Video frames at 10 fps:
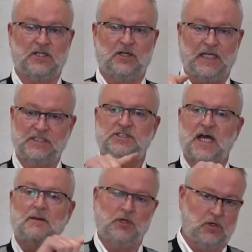each
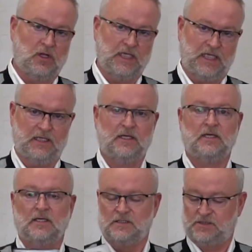time you clean.
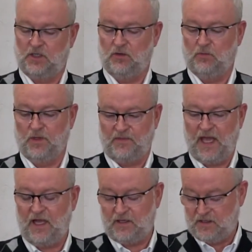So with
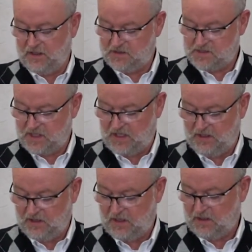that, it's
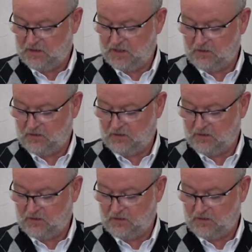a great